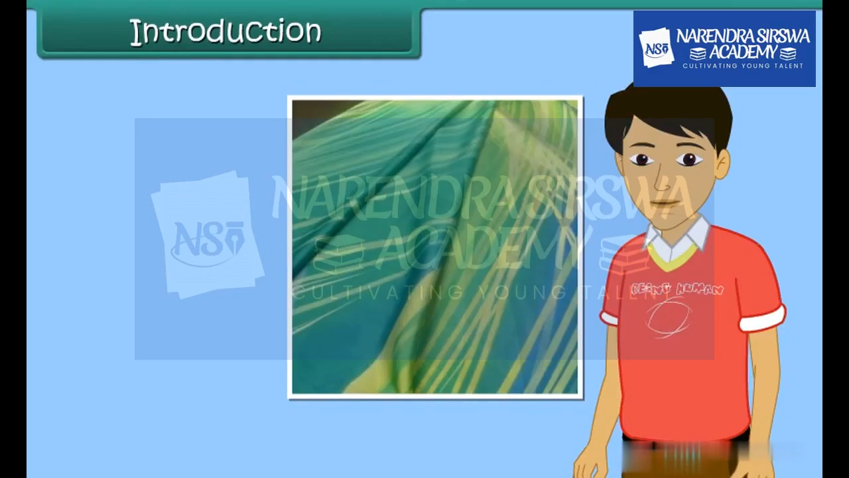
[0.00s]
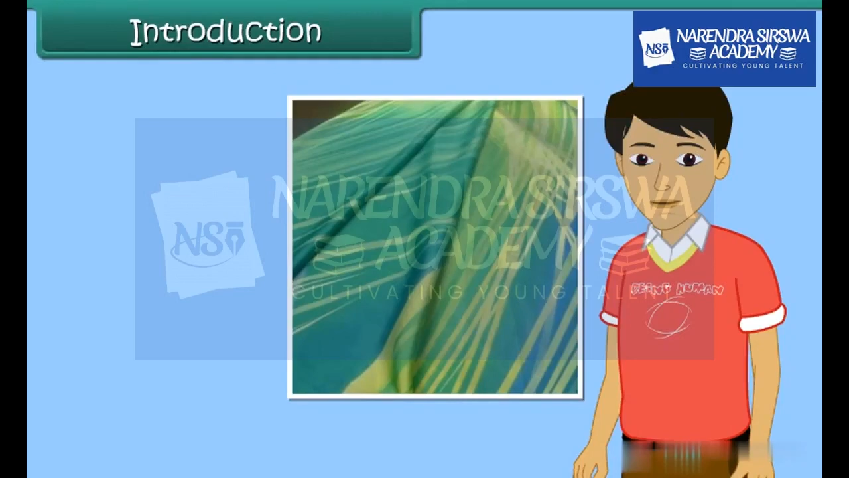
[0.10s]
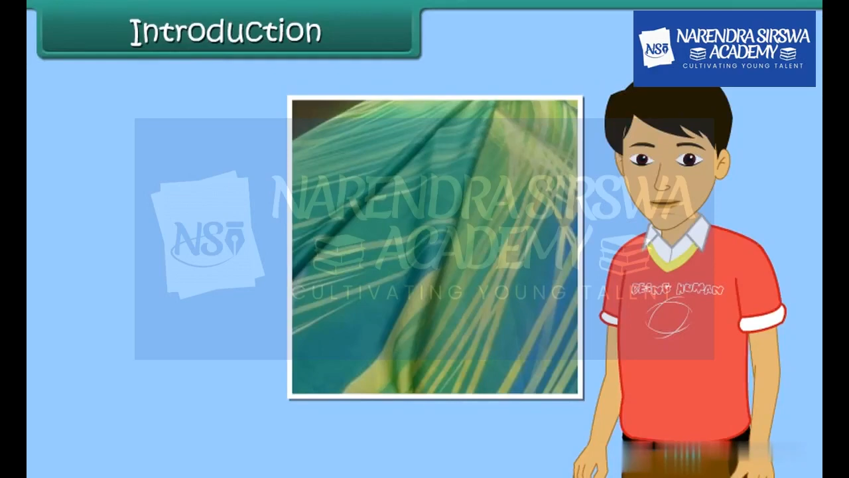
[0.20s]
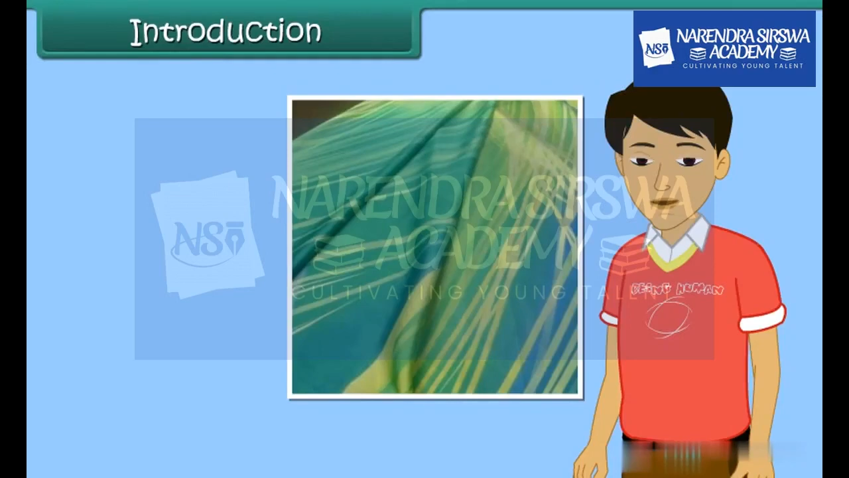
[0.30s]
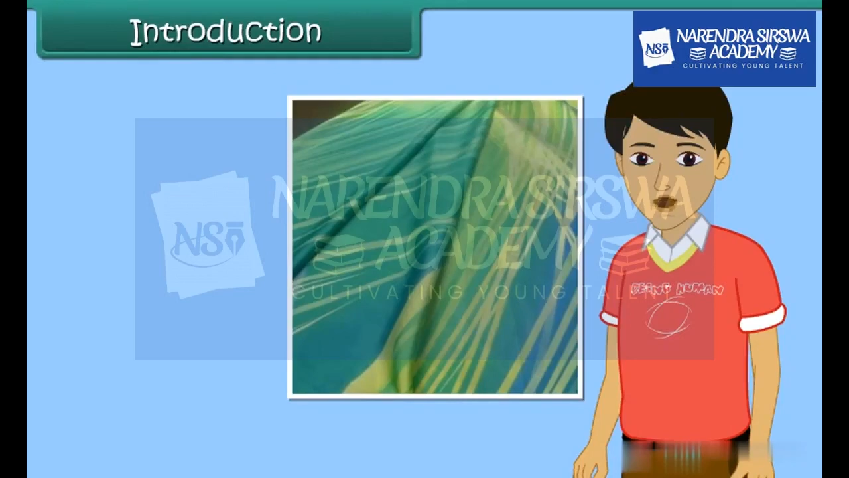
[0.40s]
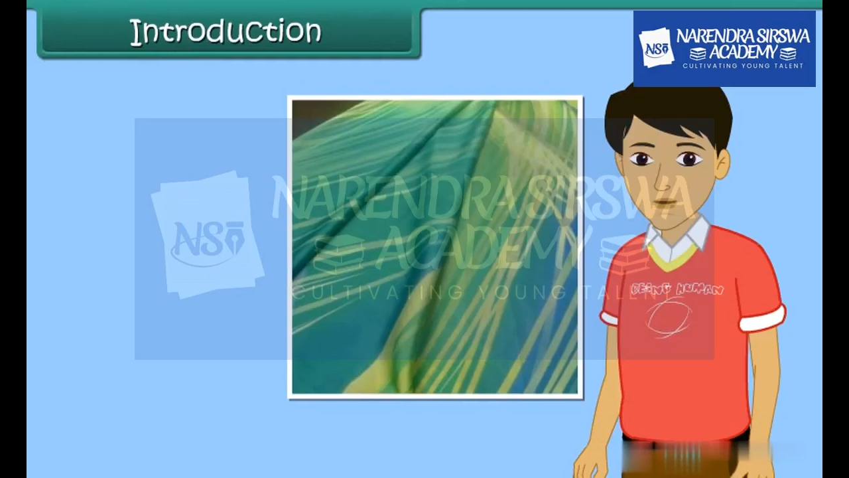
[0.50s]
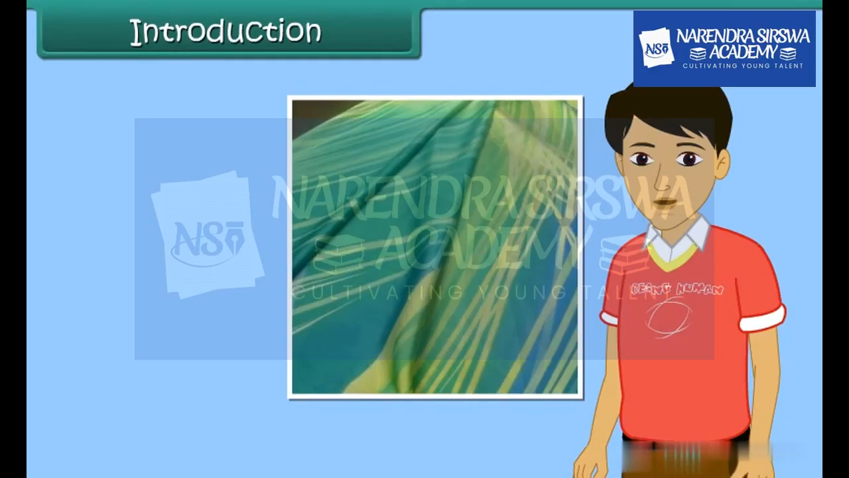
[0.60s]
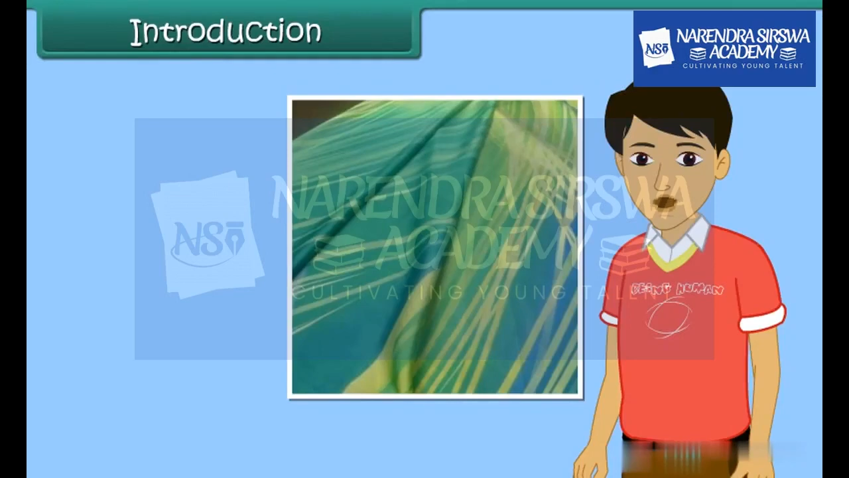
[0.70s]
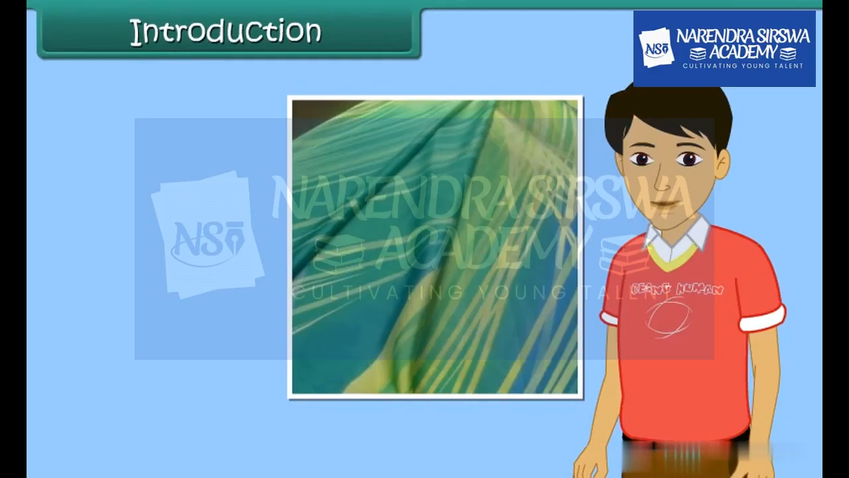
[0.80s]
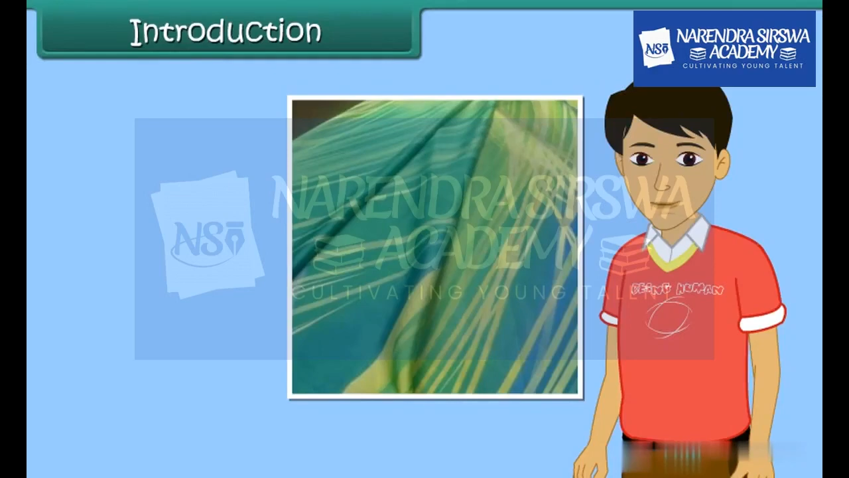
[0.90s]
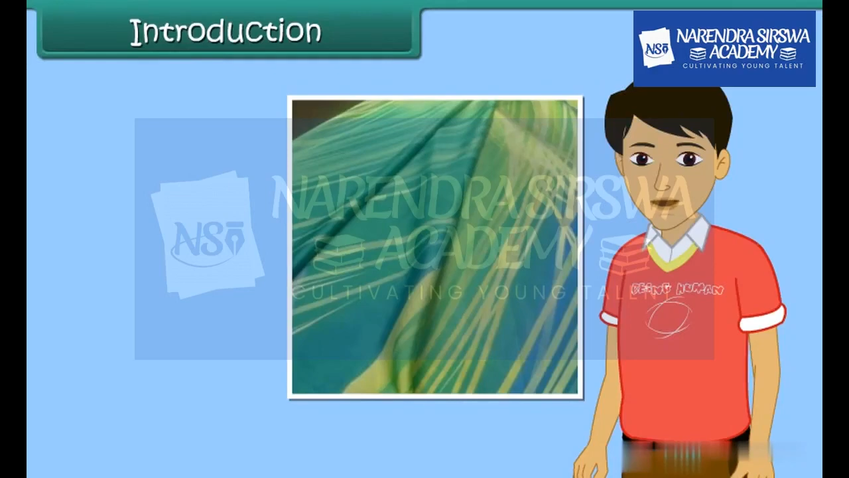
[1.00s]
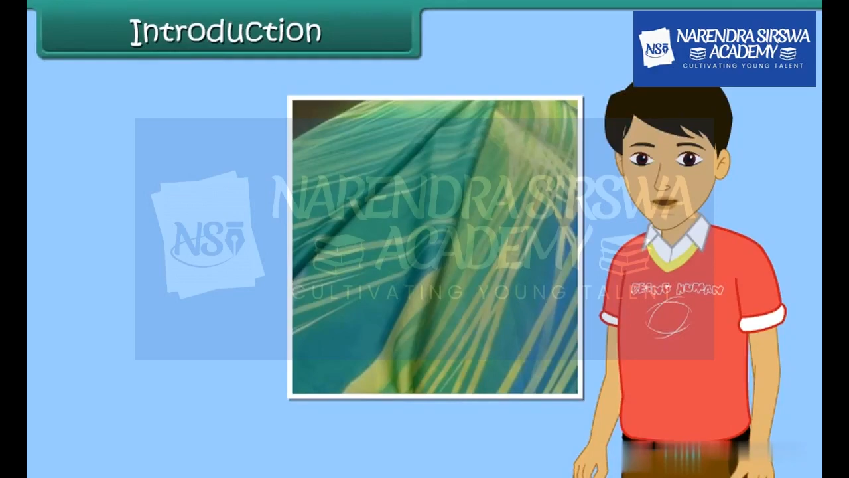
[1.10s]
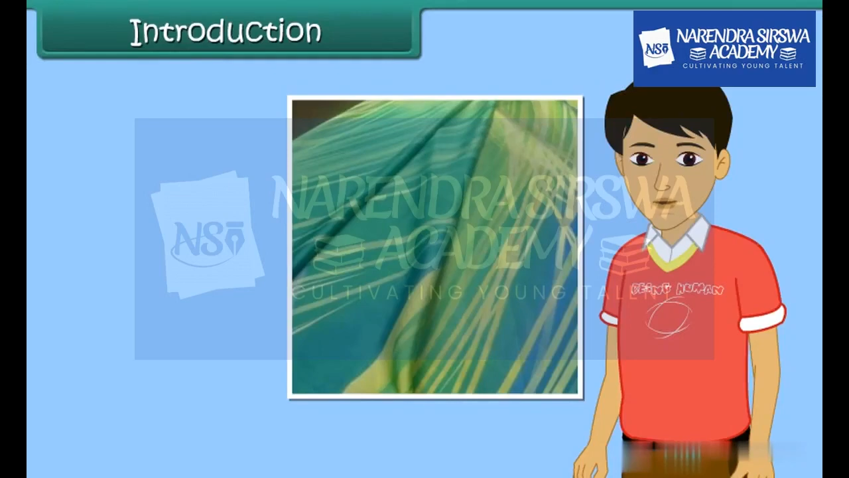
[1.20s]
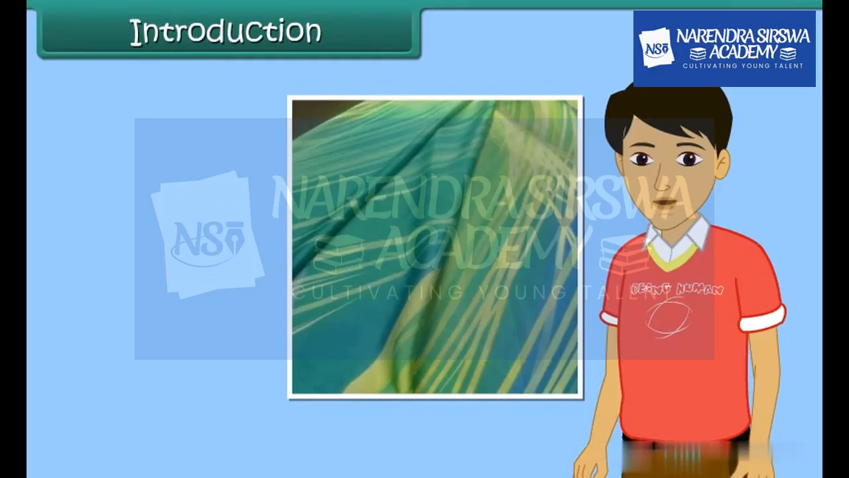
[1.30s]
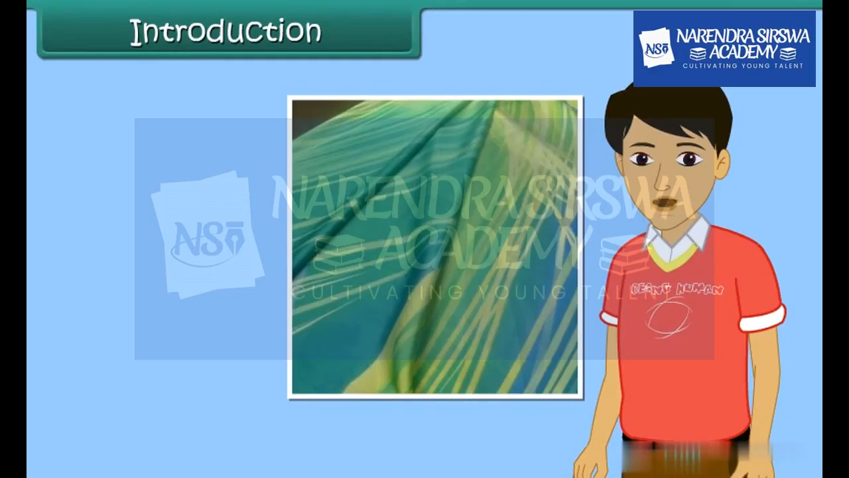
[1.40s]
makes it choice of